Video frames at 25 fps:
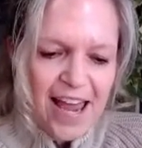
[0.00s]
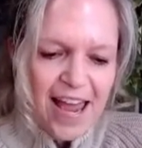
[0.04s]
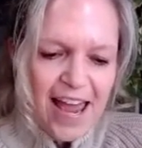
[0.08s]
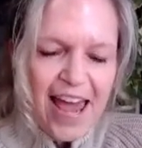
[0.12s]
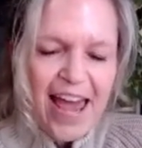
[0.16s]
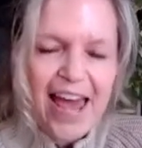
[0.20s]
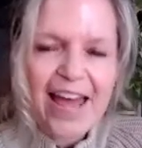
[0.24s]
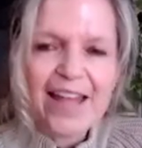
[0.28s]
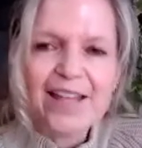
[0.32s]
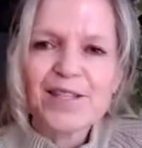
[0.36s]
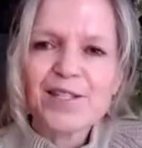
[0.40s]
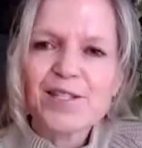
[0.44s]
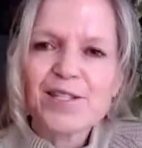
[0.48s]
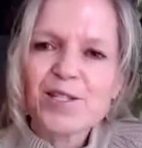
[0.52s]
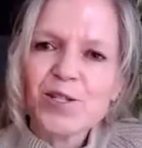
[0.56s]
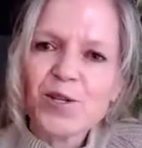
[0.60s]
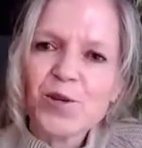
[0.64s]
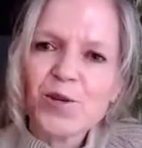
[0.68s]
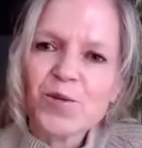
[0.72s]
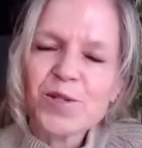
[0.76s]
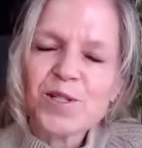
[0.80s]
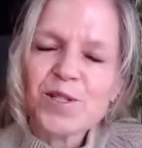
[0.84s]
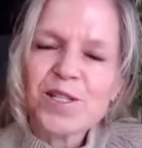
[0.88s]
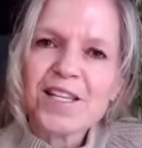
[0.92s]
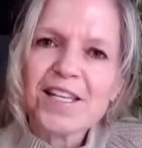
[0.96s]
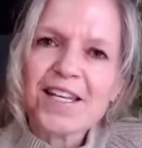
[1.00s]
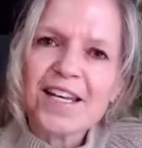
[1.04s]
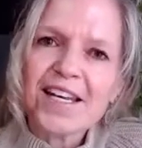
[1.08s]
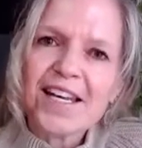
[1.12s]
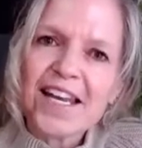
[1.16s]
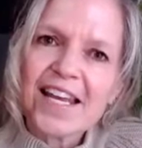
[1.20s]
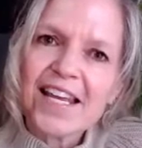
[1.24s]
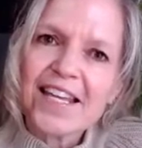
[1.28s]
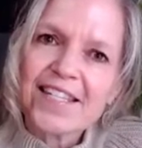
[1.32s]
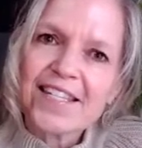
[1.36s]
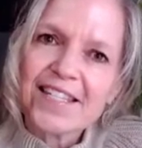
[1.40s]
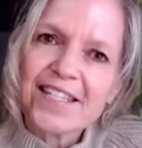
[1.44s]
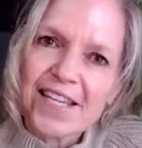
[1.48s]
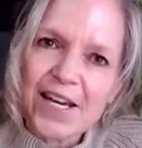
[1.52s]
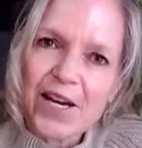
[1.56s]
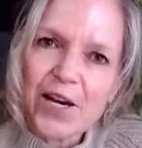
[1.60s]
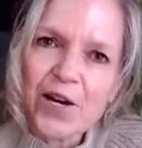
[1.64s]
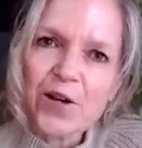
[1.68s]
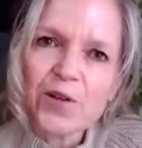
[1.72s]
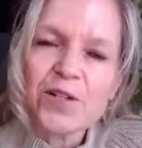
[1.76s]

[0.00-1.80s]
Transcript: And Susan is here